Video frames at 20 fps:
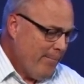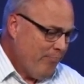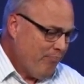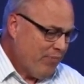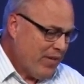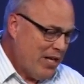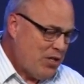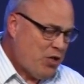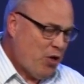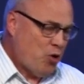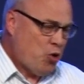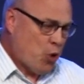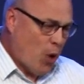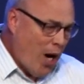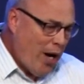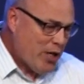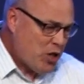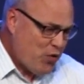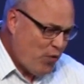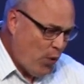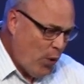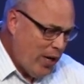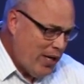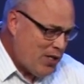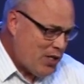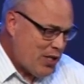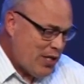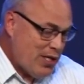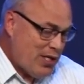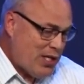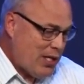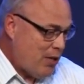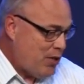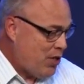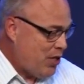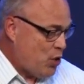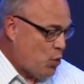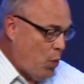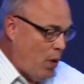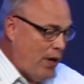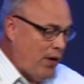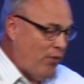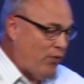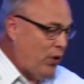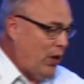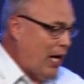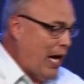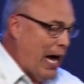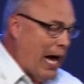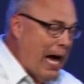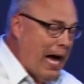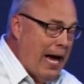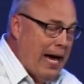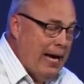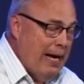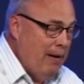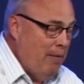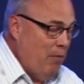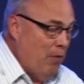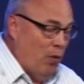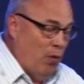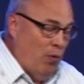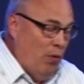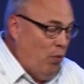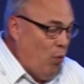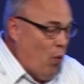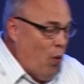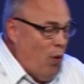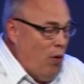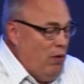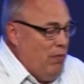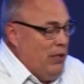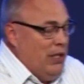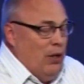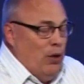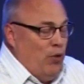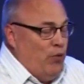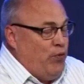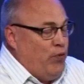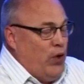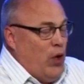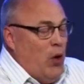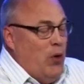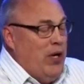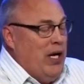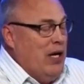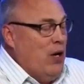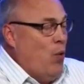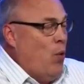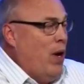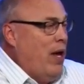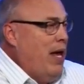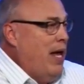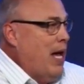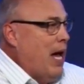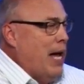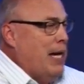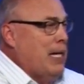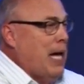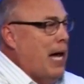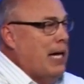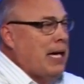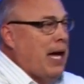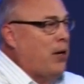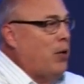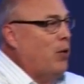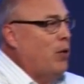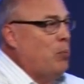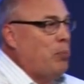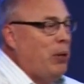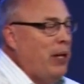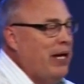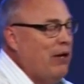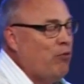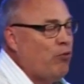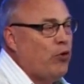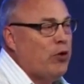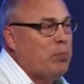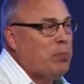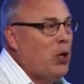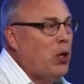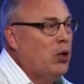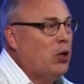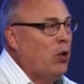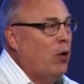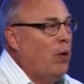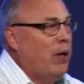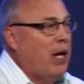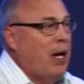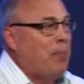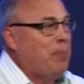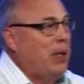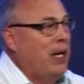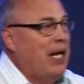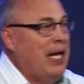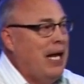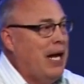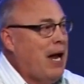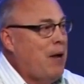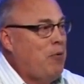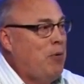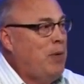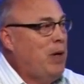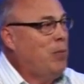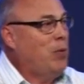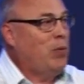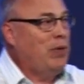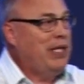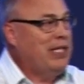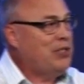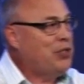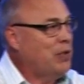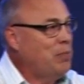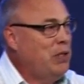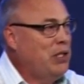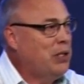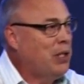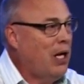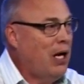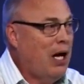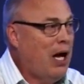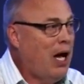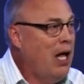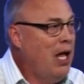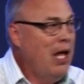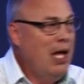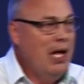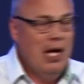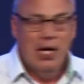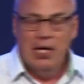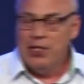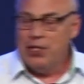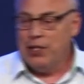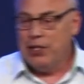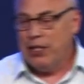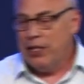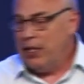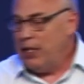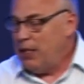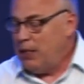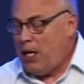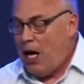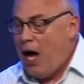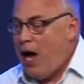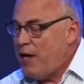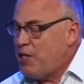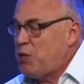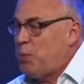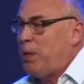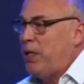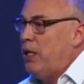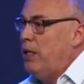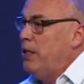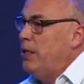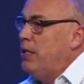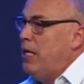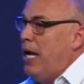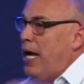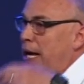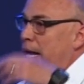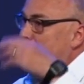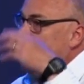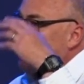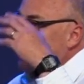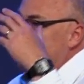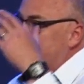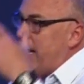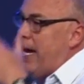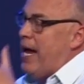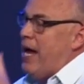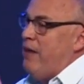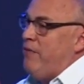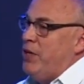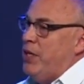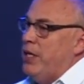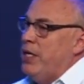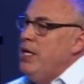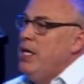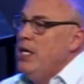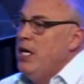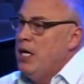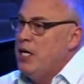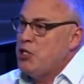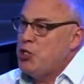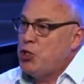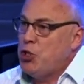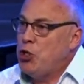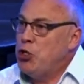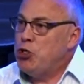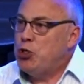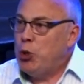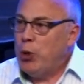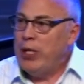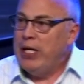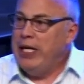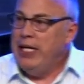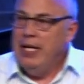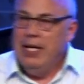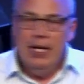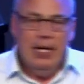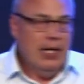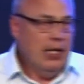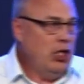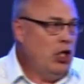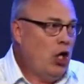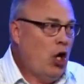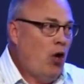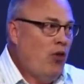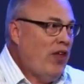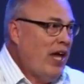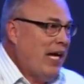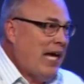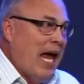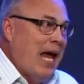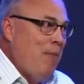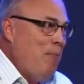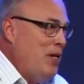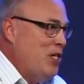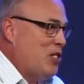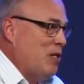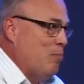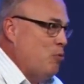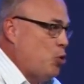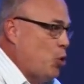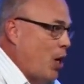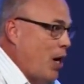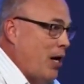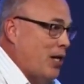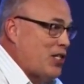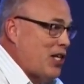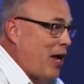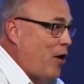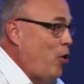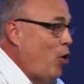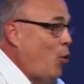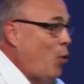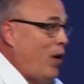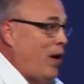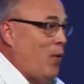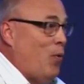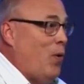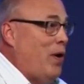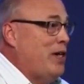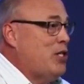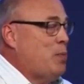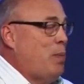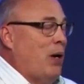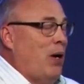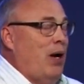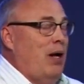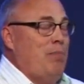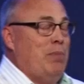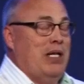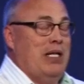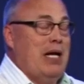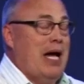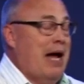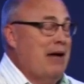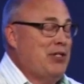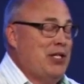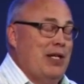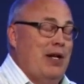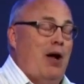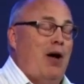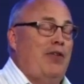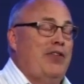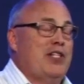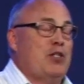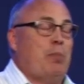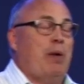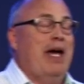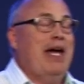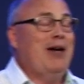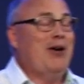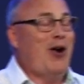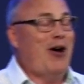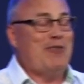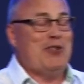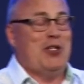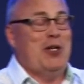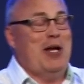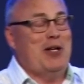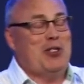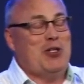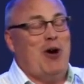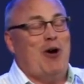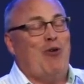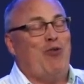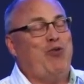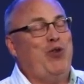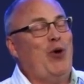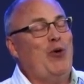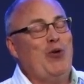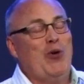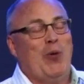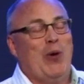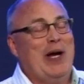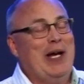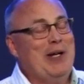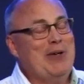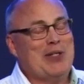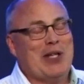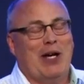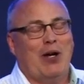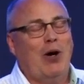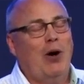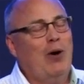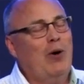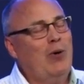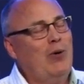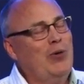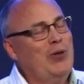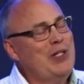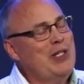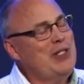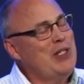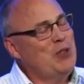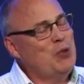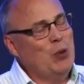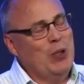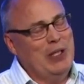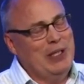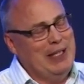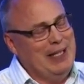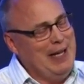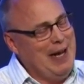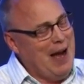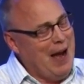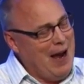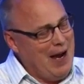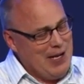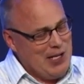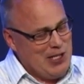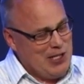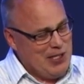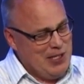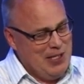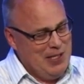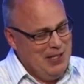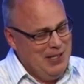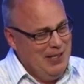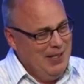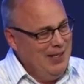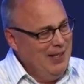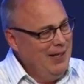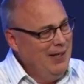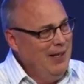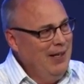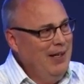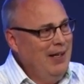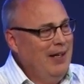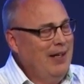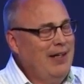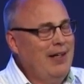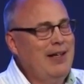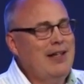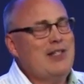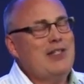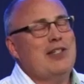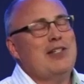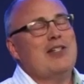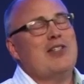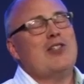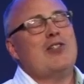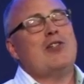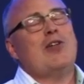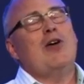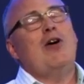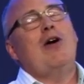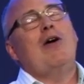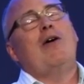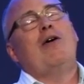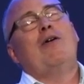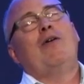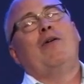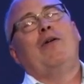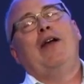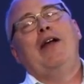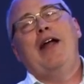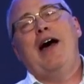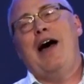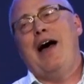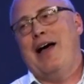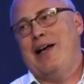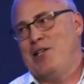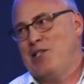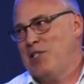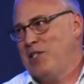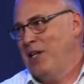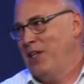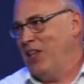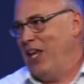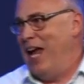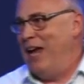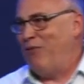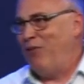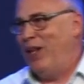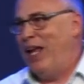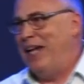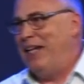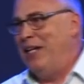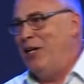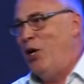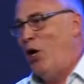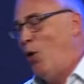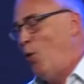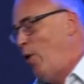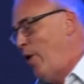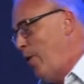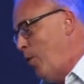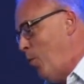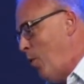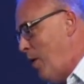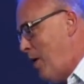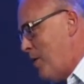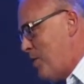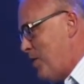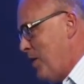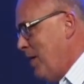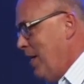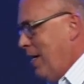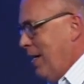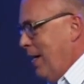And so, drugs, for instance, there's this wonderful high, you know, floating away. I, I got hurt playing football growing up, and, and I remember when they took me to the to the hospital and, and I needed to have a, a surgery. You know, they gave me some drugs. I don't know what it was, but, but I was in all this pain and all of a sudden I started floating away and he was like, oh, this is really nice. This is so nice. Thankfully, I didn't know what it was,